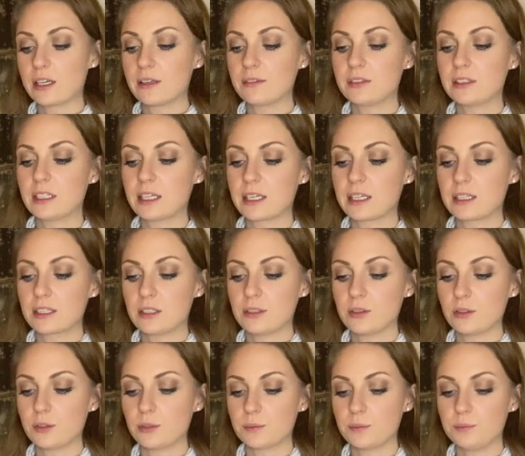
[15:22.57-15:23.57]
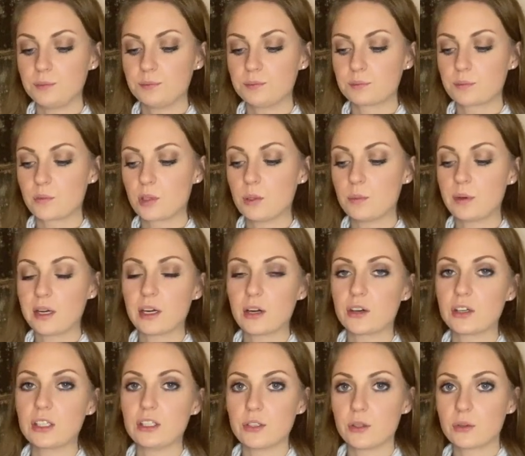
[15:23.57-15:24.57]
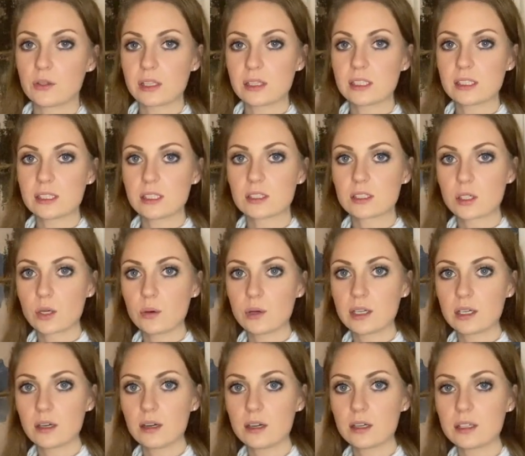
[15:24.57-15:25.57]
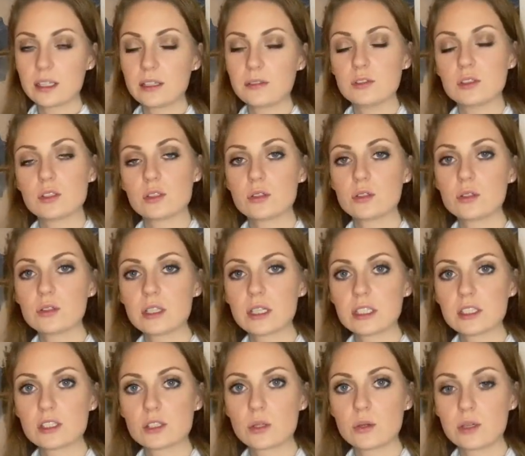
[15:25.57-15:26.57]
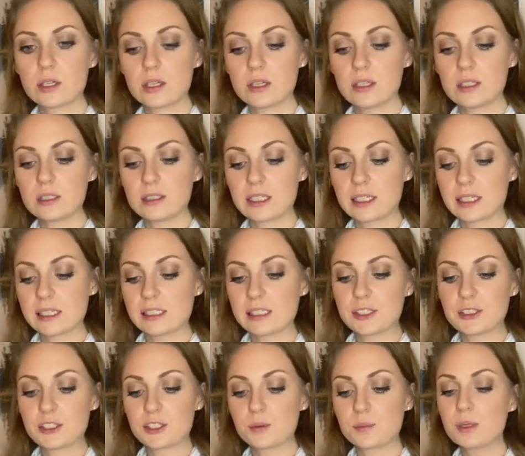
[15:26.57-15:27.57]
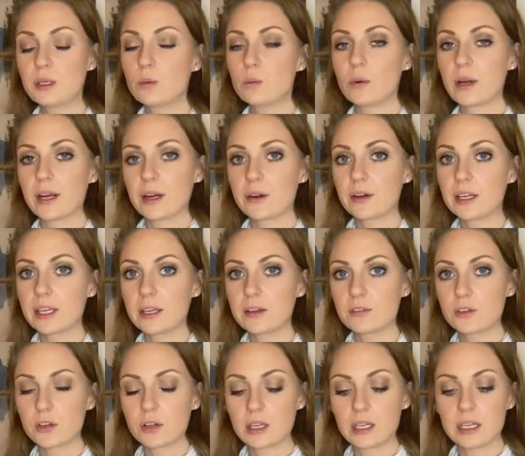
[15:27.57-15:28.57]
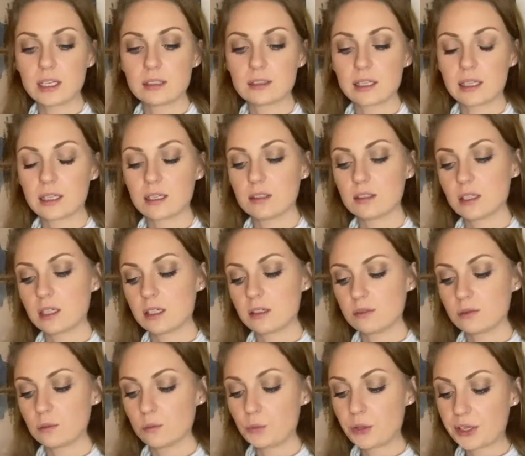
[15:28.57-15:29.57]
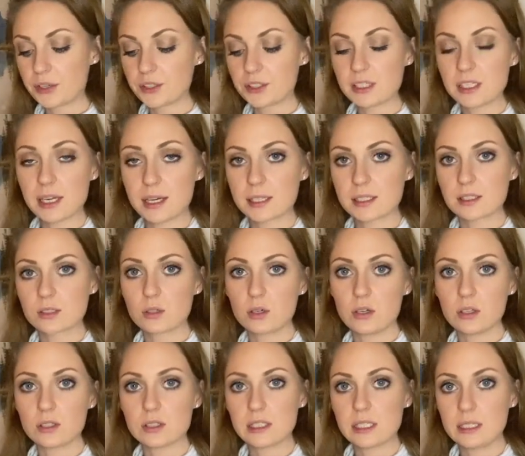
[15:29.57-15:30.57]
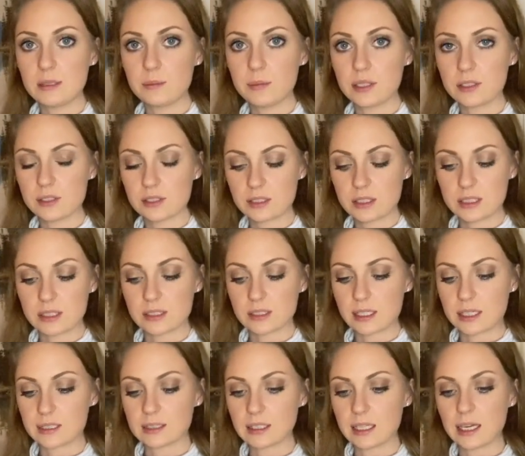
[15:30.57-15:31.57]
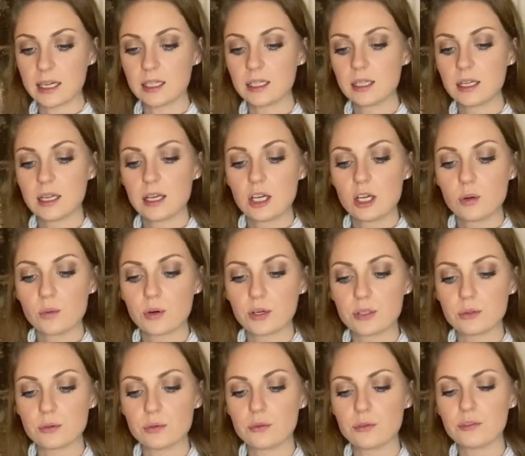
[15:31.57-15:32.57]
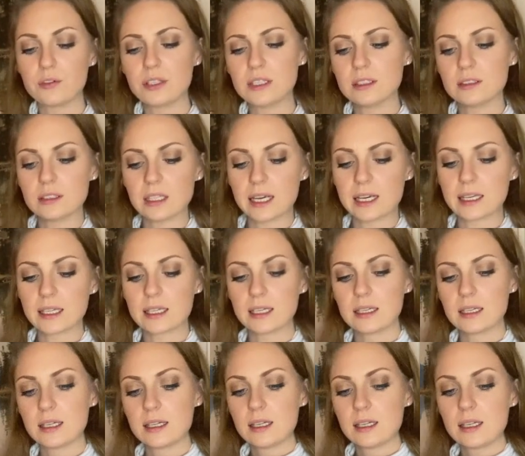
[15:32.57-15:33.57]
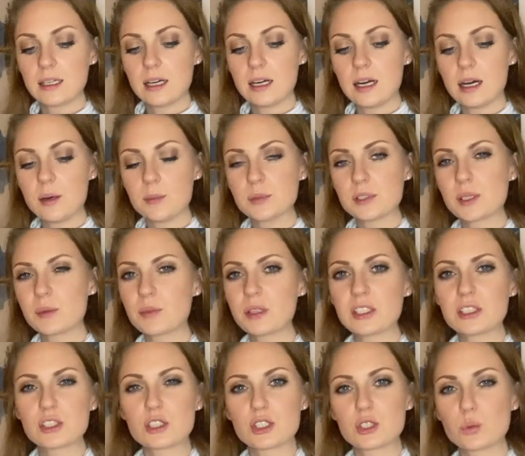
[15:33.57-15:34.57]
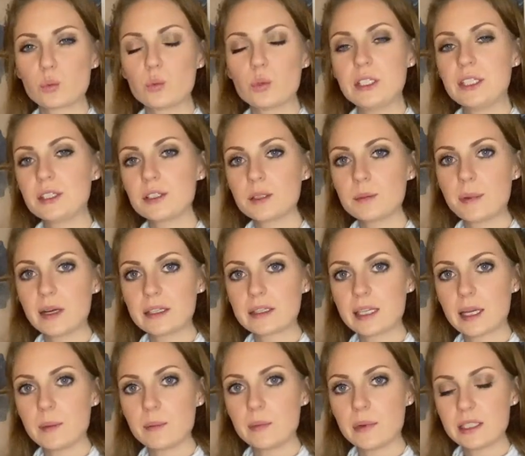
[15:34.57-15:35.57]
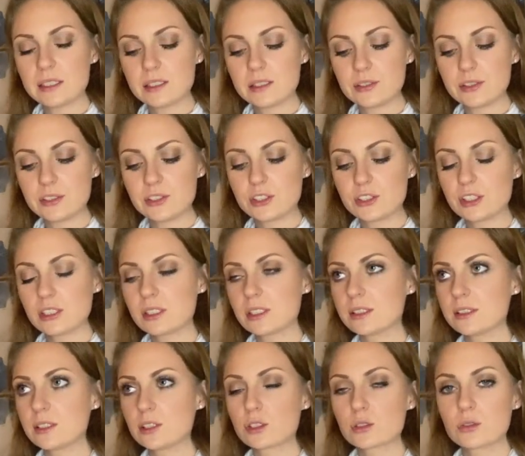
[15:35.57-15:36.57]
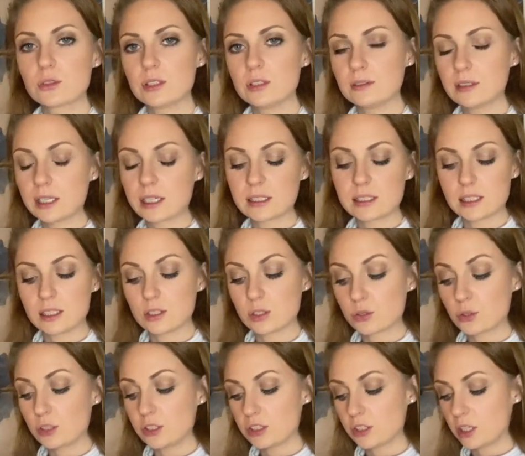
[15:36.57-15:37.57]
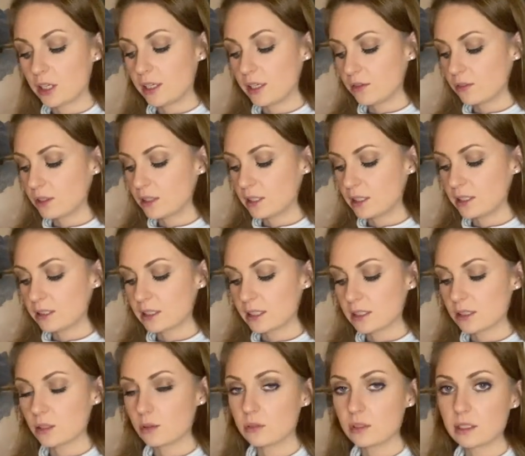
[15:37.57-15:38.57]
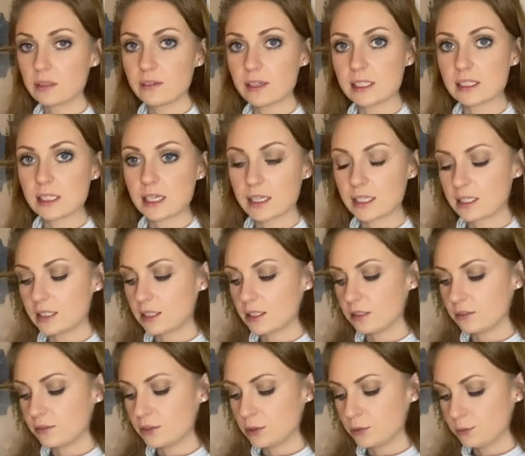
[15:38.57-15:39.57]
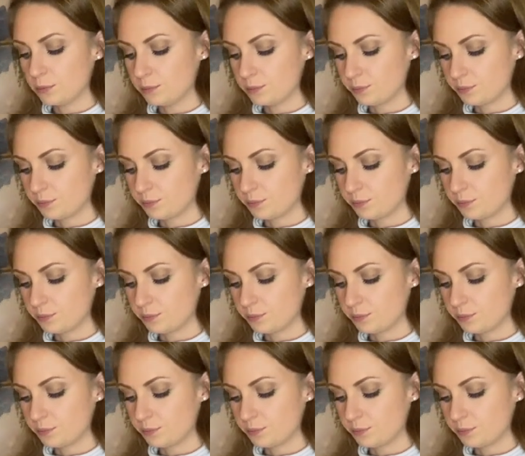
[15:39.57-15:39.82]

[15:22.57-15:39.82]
I feel like, you know, you might already know that this is going on. If you don't know that it's going on, like I said, just be wary if you're getting like a lot of weird texts, calls, emails, things like that, where you feel like um, something is just weird about that message. Just, like I said, screenshot everything. That's the only advice I can give you.